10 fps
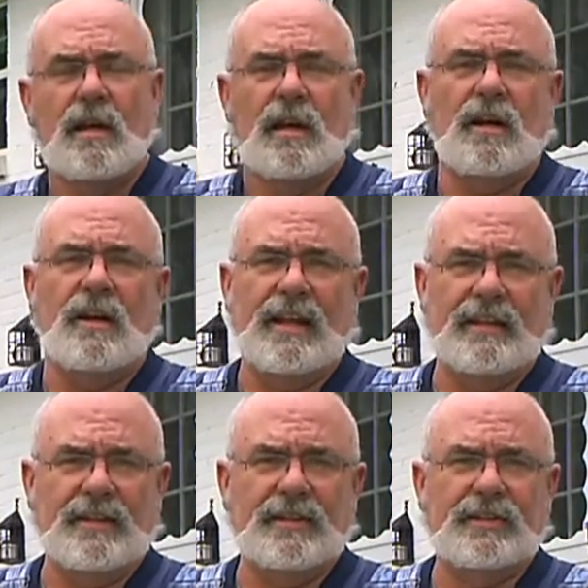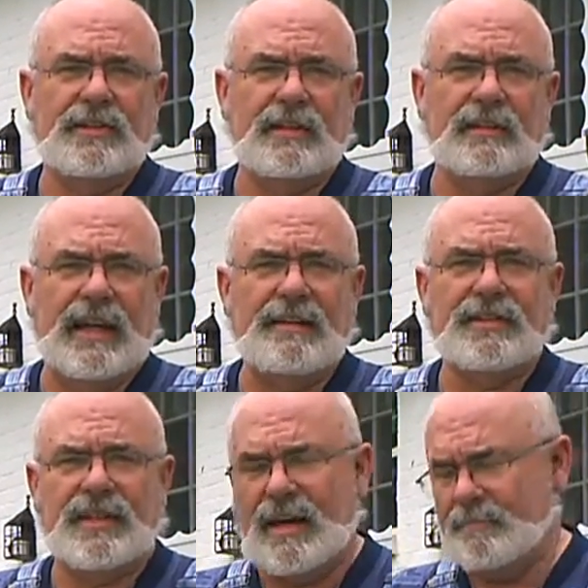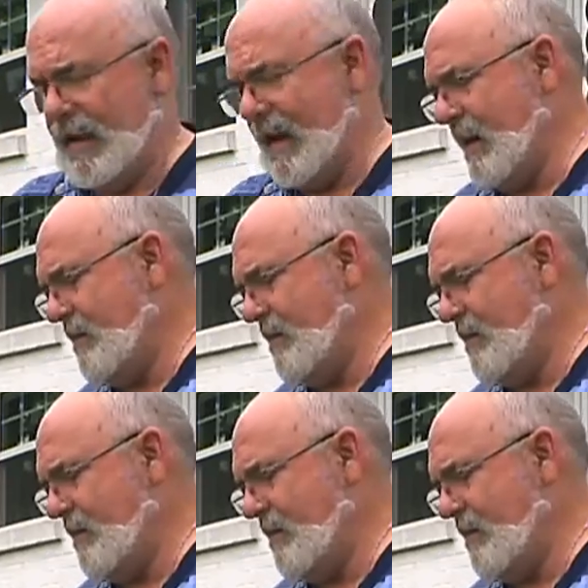All right, this is the left side bag,